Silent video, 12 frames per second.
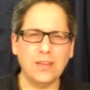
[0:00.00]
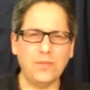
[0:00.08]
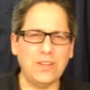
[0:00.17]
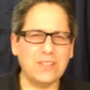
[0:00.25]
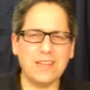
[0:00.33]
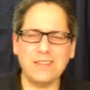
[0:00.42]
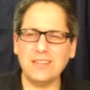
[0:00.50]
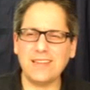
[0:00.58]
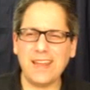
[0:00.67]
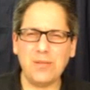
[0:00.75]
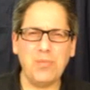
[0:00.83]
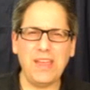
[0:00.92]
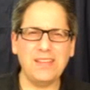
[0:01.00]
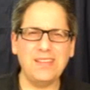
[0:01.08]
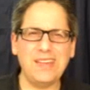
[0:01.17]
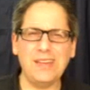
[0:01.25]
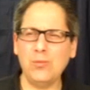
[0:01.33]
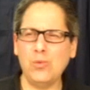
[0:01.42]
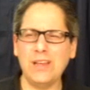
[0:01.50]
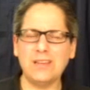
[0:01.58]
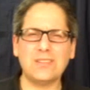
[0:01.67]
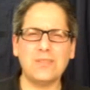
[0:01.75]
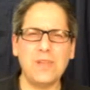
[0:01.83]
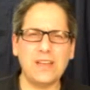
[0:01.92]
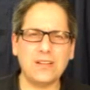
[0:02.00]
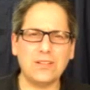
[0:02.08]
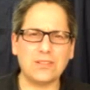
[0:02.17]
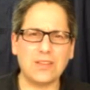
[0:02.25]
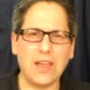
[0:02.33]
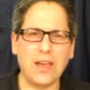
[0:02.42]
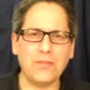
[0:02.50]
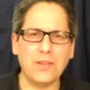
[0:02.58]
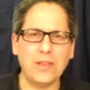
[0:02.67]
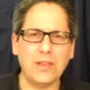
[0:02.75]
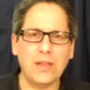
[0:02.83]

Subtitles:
If he says he's got a bad knee, where's the medical staff?